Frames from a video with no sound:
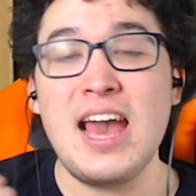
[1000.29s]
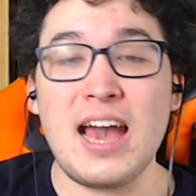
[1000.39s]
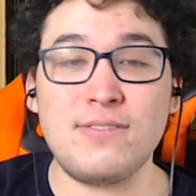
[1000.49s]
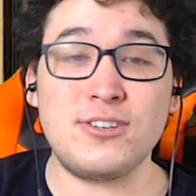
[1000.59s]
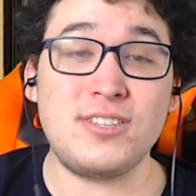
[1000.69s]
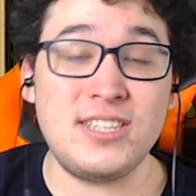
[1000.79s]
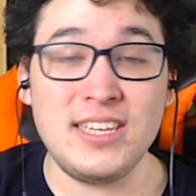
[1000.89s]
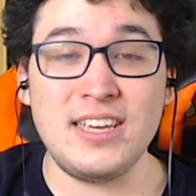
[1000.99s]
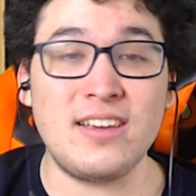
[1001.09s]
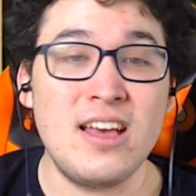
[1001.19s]
after
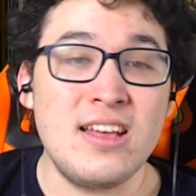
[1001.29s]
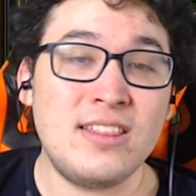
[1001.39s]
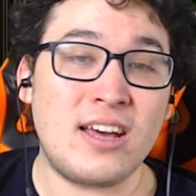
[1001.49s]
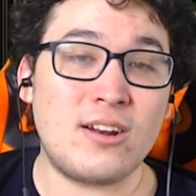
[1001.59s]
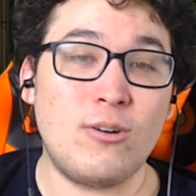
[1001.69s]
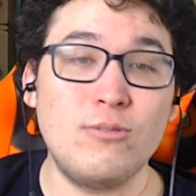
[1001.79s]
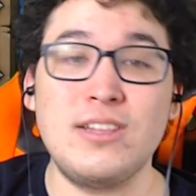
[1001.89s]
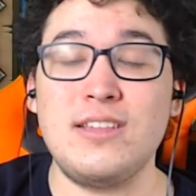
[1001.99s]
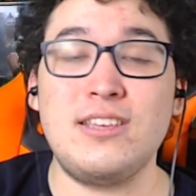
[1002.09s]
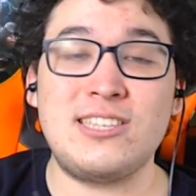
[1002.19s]
seeing not
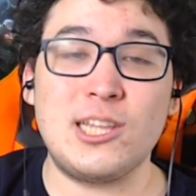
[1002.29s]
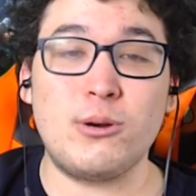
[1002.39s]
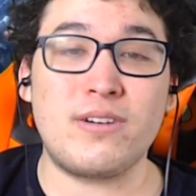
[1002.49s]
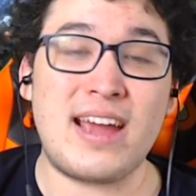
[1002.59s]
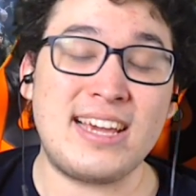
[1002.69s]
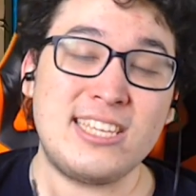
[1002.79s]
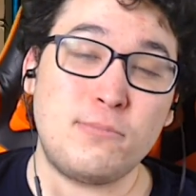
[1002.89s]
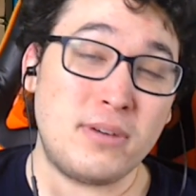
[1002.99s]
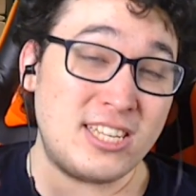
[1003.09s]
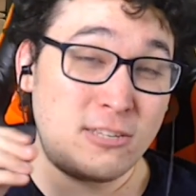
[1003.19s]
only the slow Arrakis,
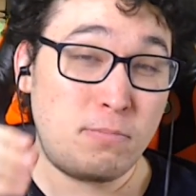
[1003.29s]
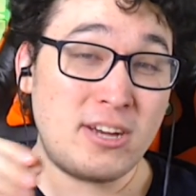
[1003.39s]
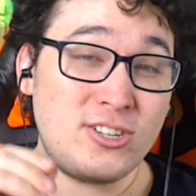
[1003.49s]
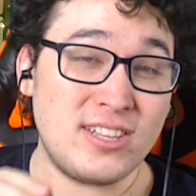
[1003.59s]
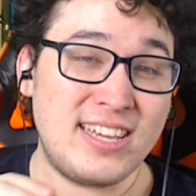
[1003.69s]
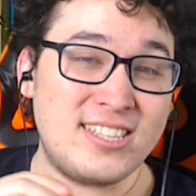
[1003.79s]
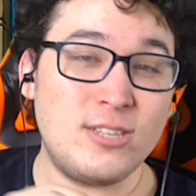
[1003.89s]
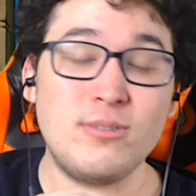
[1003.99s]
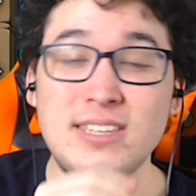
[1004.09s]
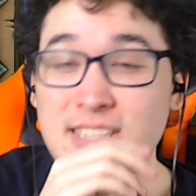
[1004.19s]
but especially as
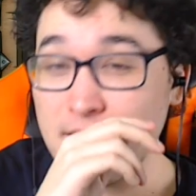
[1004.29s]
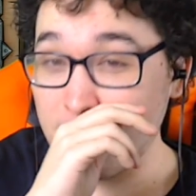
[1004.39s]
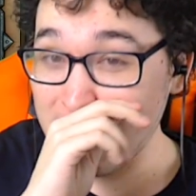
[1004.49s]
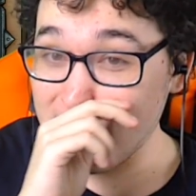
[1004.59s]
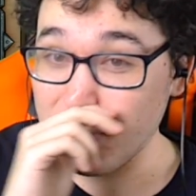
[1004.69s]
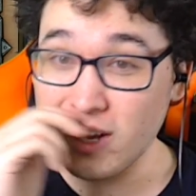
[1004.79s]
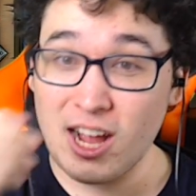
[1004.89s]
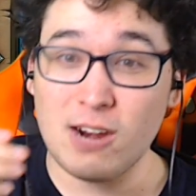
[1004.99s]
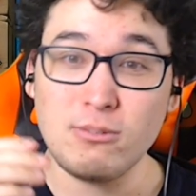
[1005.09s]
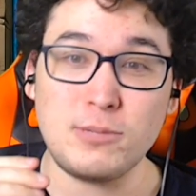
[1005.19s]
soon as the Vader
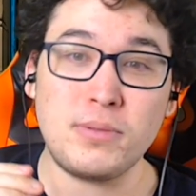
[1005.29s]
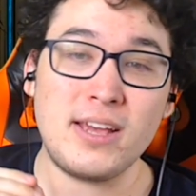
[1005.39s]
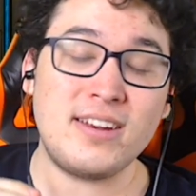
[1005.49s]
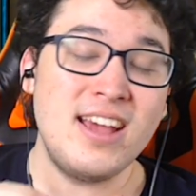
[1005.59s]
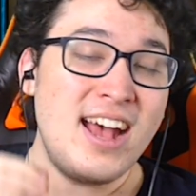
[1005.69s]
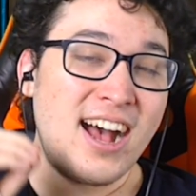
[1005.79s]
Makar was played,